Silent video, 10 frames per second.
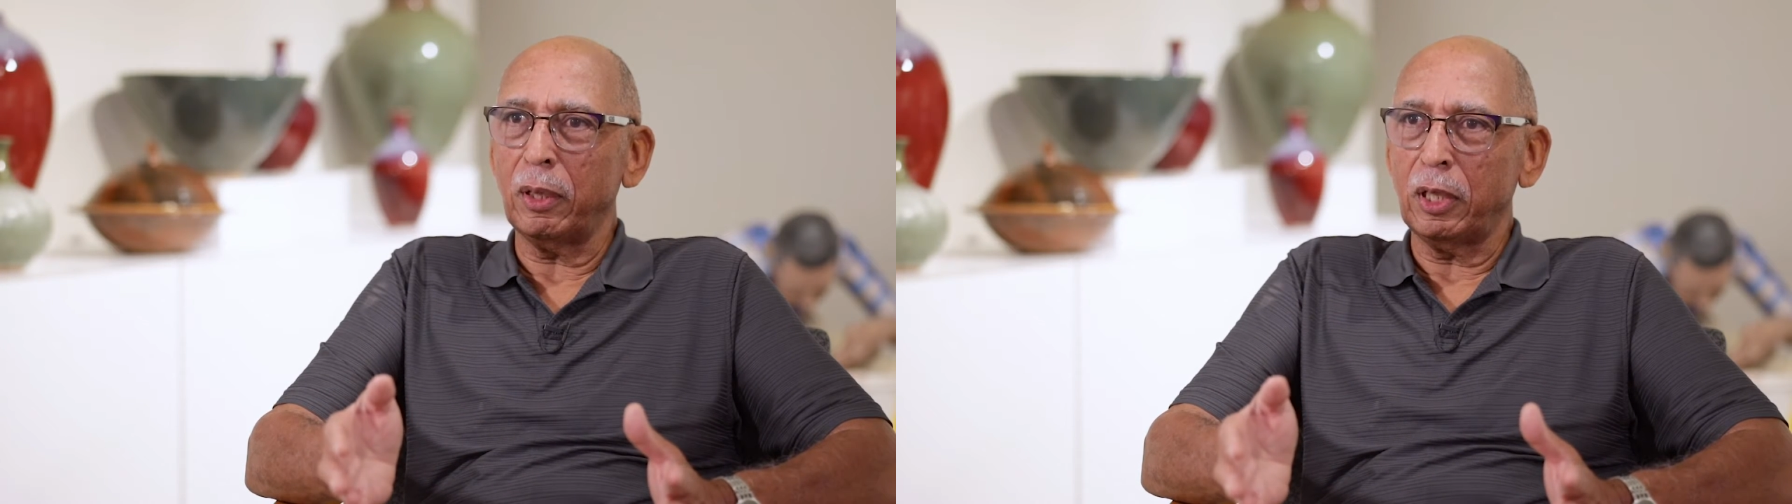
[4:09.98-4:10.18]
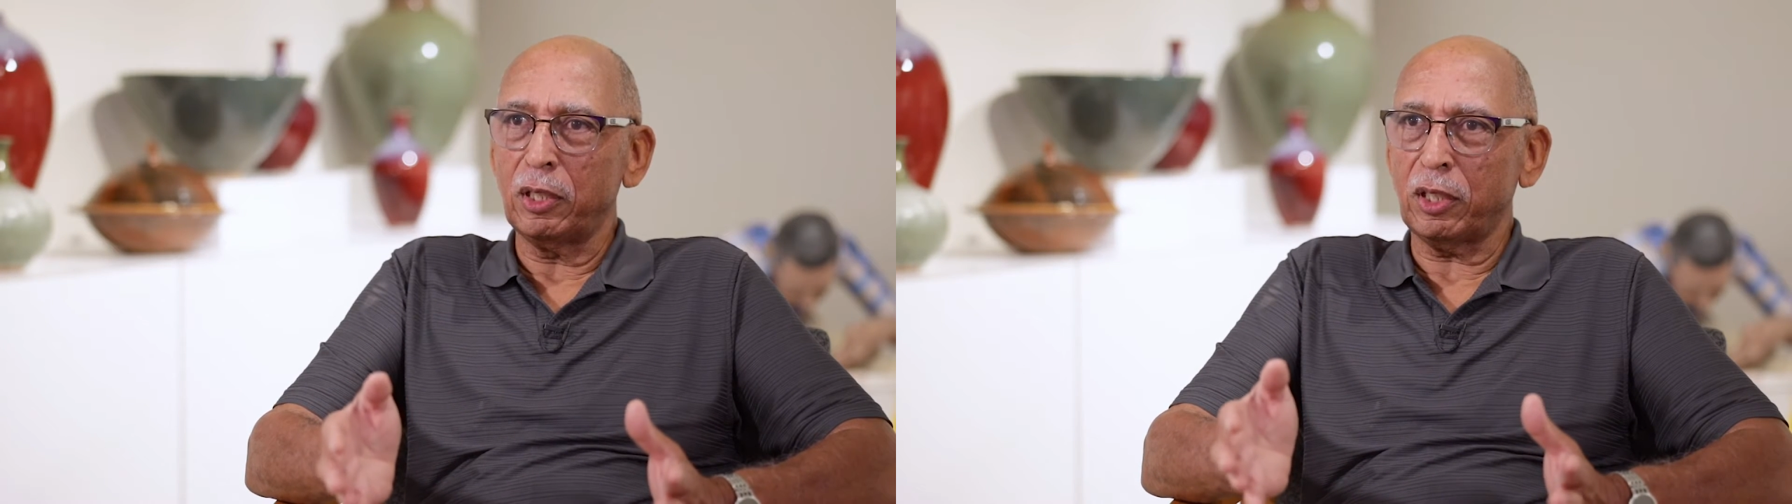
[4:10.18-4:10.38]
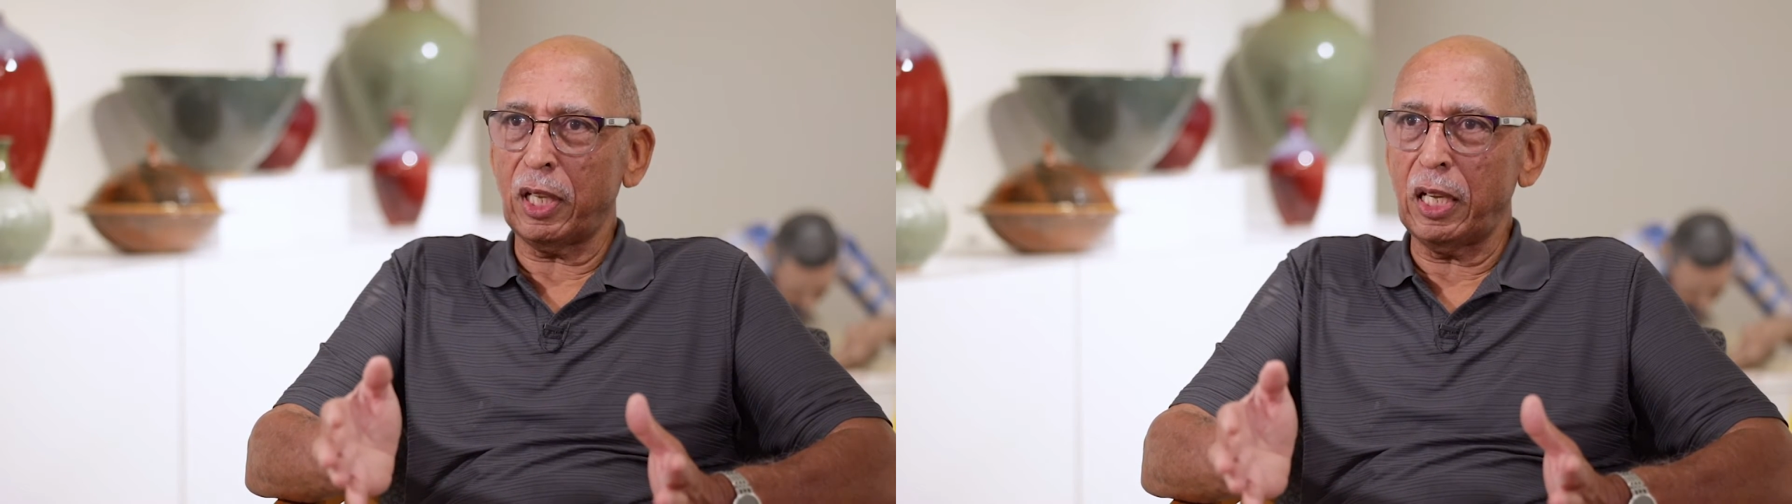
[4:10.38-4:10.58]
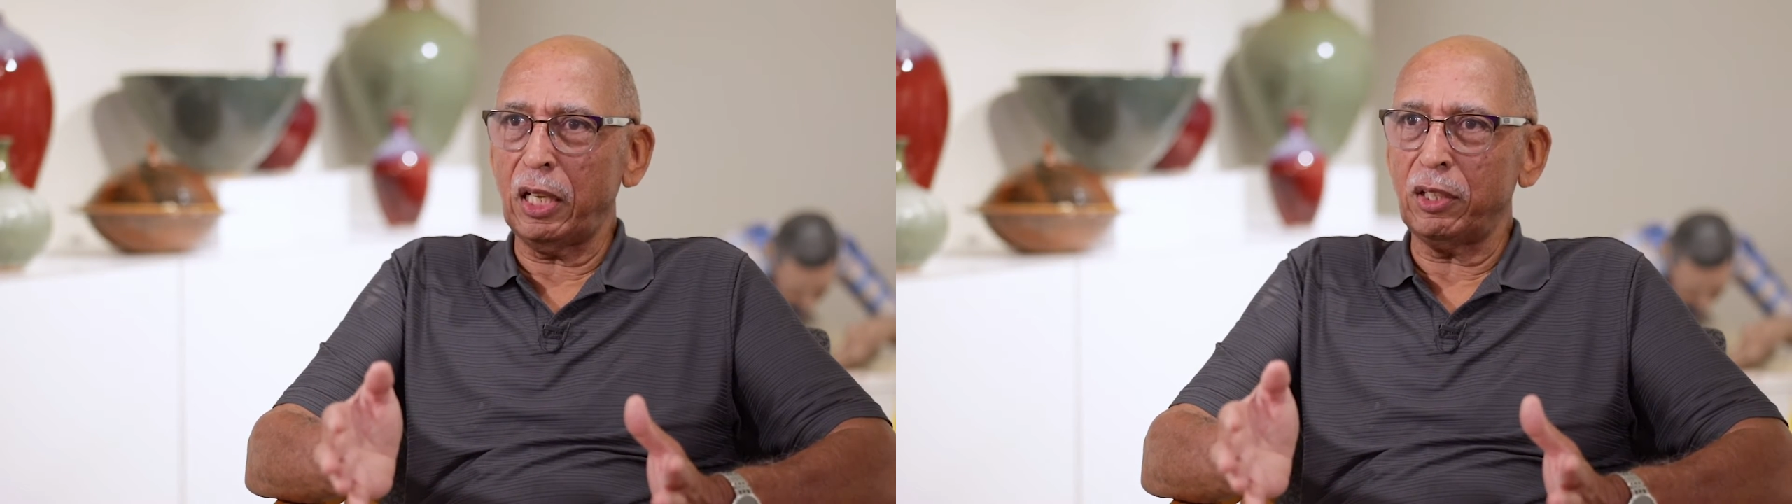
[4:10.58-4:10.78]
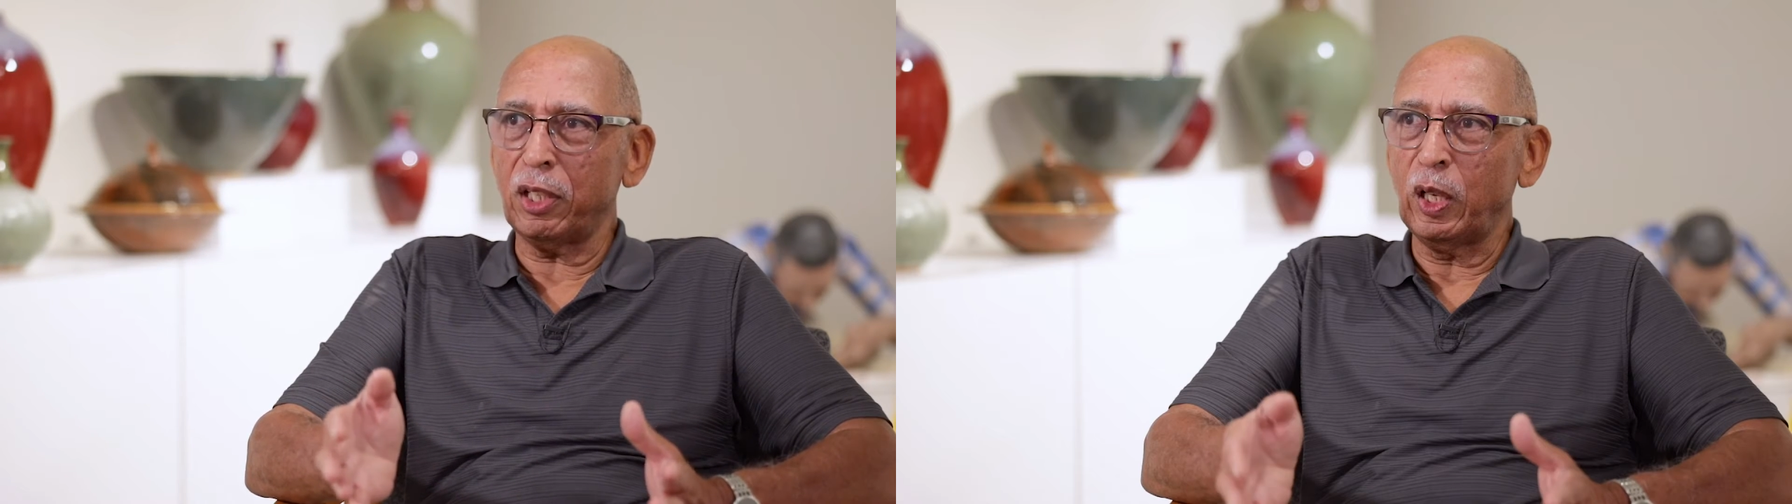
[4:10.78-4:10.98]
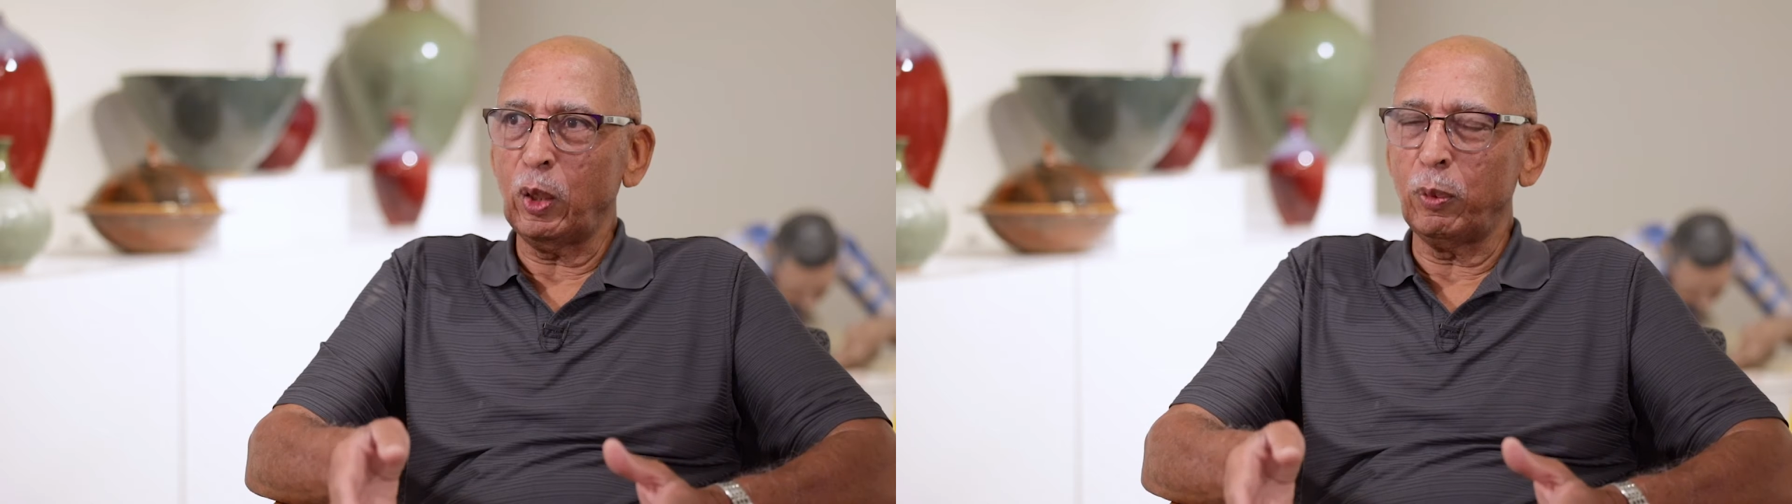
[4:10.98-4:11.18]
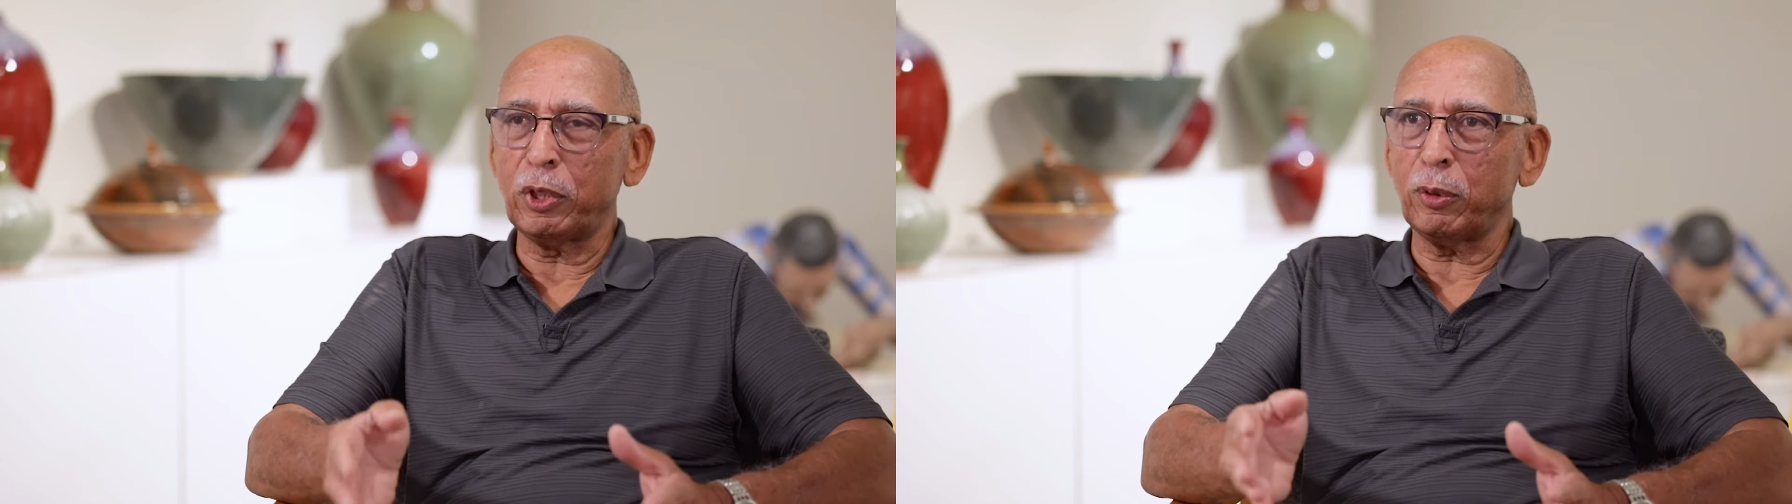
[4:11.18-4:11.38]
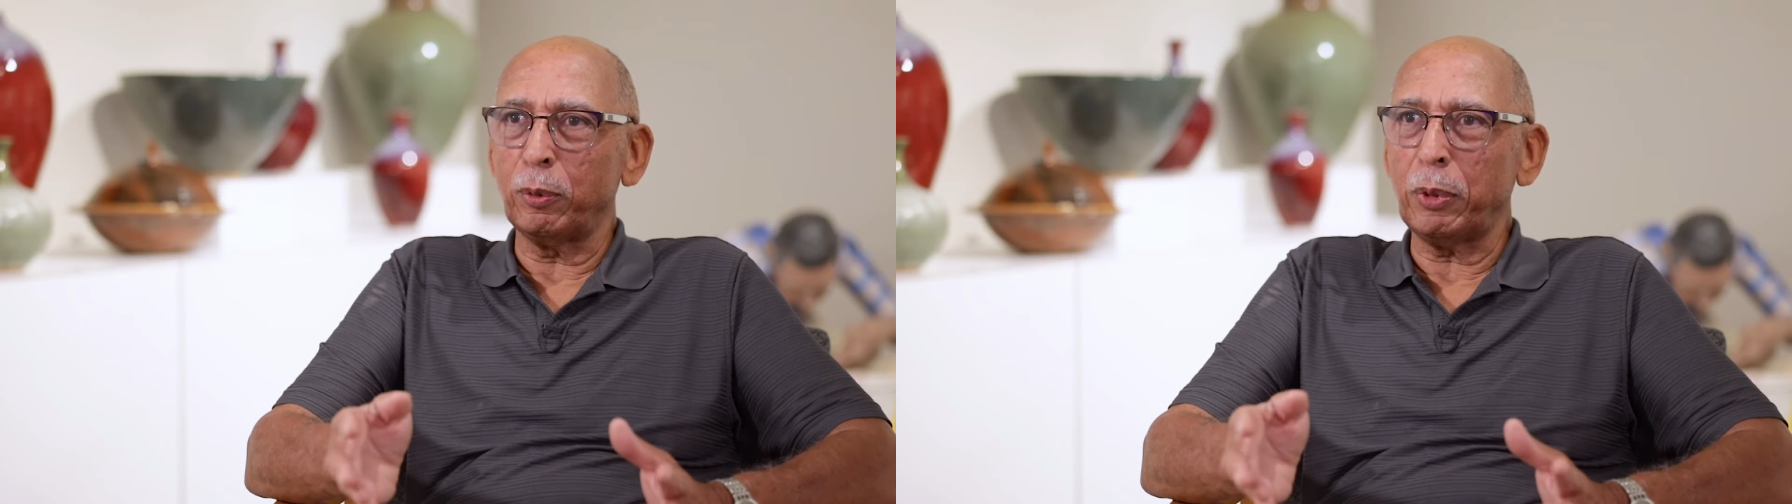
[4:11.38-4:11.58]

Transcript: stage, which would